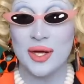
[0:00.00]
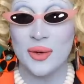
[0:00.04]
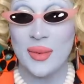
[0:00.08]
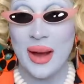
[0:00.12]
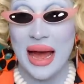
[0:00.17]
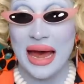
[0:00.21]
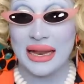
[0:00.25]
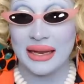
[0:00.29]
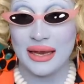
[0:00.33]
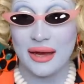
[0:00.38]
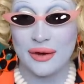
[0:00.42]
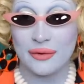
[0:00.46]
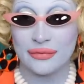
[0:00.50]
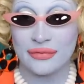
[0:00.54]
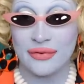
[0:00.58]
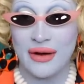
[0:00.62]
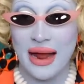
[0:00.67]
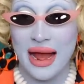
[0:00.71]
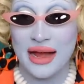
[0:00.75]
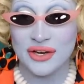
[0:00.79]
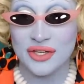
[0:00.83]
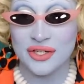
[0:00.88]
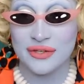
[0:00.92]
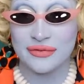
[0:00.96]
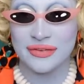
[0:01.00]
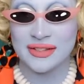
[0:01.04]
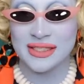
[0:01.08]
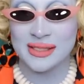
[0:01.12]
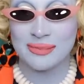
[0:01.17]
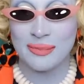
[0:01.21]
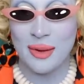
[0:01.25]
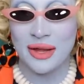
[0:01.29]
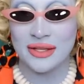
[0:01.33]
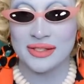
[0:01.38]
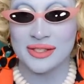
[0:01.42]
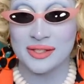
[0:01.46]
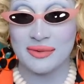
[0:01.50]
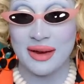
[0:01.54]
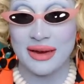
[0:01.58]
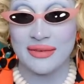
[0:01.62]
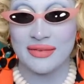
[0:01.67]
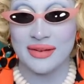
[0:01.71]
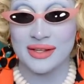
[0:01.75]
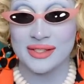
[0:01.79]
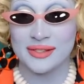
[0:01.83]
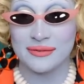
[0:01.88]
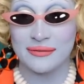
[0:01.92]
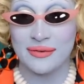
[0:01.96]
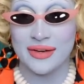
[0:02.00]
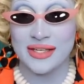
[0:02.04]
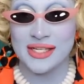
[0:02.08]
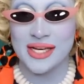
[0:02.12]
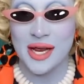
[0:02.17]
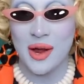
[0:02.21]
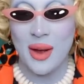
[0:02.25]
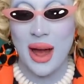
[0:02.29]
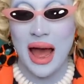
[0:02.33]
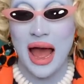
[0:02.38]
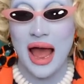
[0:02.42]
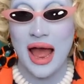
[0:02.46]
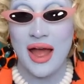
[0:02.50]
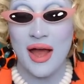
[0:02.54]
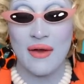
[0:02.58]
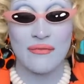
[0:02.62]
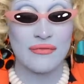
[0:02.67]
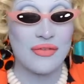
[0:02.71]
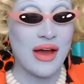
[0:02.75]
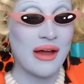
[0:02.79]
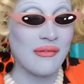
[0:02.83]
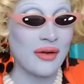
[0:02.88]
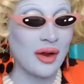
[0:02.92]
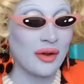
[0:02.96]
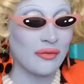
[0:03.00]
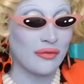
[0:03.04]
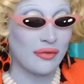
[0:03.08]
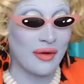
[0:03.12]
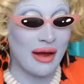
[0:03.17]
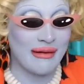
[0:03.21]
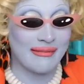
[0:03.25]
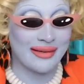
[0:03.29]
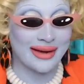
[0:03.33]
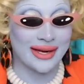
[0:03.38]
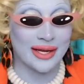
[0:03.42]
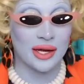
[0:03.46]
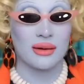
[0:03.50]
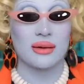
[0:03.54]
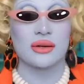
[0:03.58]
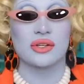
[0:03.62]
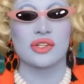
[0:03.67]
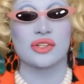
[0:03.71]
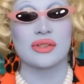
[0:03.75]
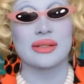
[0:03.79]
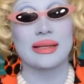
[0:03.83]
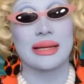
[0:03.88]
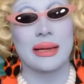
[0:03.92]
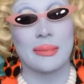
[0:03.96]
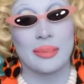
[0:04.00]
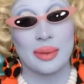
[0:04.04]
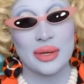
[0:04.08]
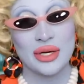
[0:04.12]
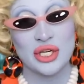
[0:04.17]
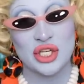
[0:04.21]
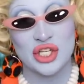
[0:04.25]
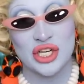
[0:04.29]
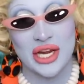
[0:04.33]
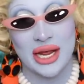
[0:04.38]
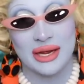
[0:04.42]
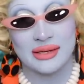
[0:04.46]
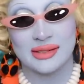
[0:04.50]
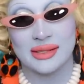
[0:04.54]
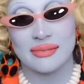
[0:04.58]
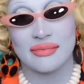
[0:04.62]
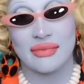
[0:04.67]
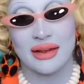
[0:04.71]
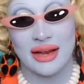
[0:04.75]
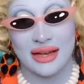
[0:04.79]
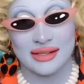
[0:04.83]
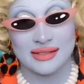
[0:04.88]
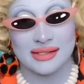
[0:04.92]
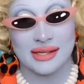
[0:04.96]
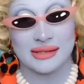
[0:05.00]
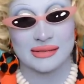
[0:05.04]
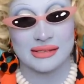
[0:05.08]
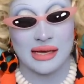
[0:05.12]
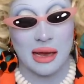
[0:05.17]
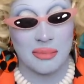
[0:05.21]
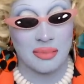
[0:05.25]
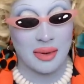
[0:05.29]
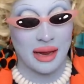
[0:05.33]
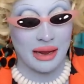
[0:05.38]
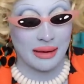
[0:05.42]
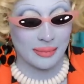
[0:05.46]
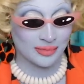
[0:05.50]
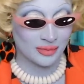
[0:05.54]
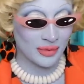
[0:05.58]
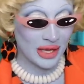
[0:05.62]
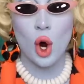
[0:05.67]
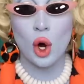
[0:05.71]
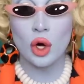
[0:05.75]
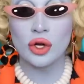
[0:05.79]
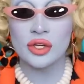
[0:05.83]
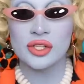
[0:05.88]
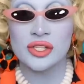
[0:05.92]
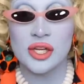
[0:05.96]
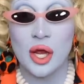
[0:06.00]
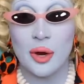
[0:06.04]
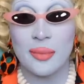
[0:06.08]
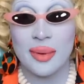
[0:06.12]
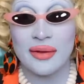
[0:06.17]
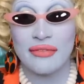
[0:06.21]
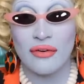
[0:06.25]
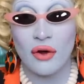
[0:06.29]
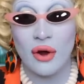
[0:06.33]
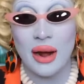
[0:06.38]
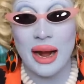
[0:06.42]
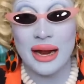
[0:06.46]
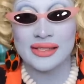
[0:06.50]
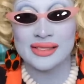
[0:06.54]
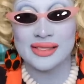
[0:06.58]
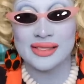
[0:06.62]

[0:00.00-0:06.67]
you, HelloFresh, for sponsoring this video. I very, very gorgeously appreciate it. But yes, that's happening. Also, before I